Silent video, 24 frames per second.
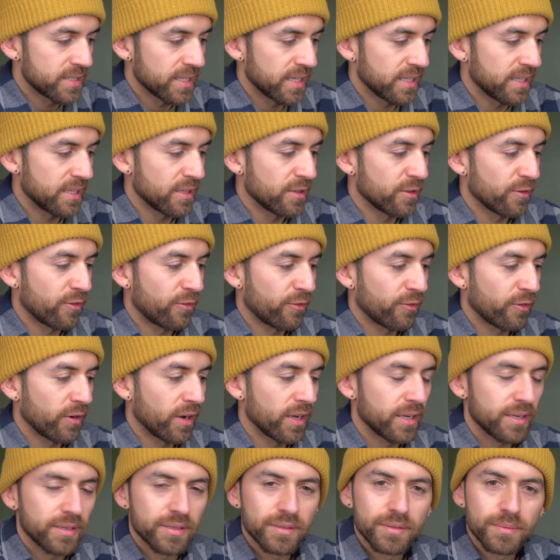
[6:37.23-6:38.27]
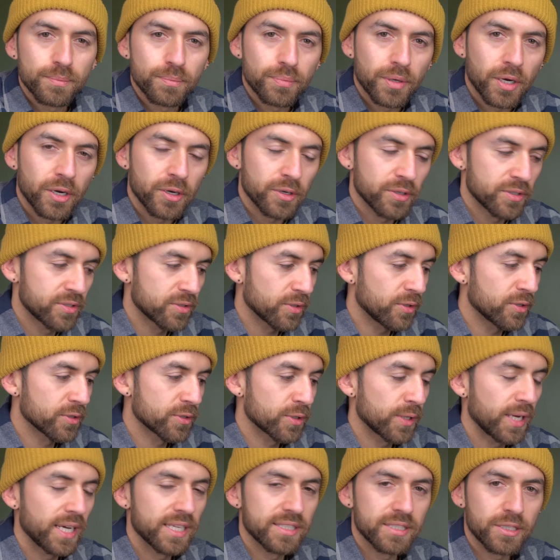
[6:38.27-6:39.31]
and then the front post
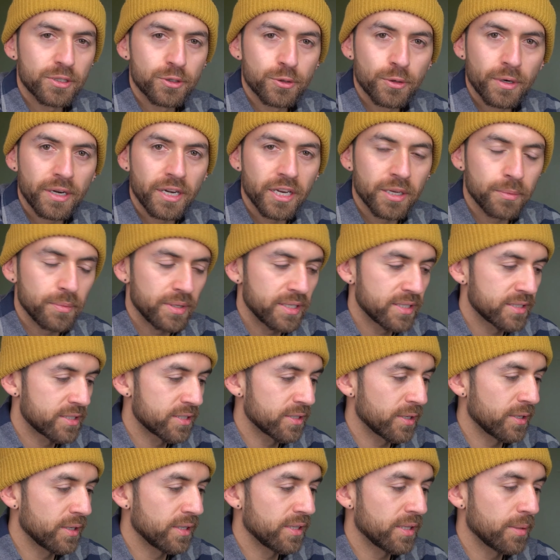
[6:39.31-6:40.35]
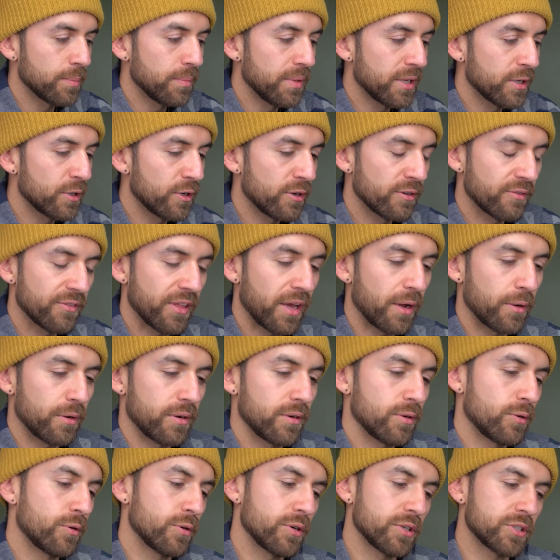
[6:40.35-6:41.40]
also has a tritium insert in the middle of that
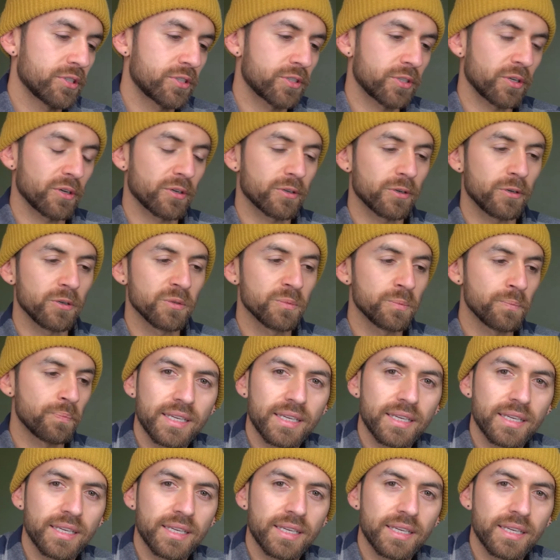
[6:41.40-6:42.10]
orange circle,